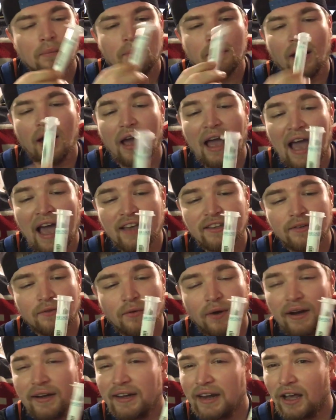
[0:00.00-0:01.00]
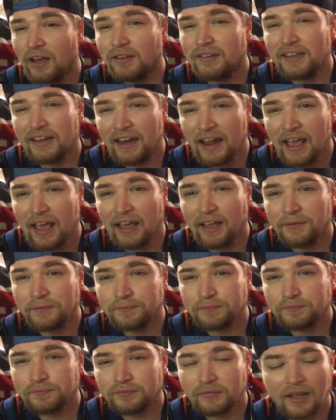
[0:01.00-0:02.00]
But as of right now, today,
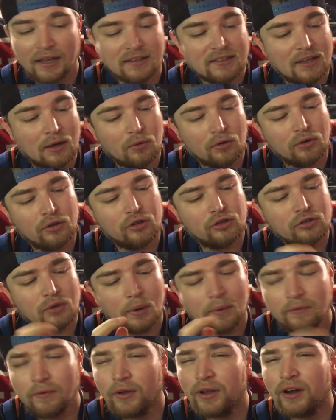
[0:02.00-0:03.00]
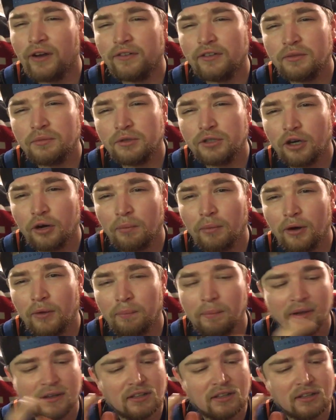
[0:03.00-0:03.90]
like I said, we're gonna do a strain review here of some Sherbet.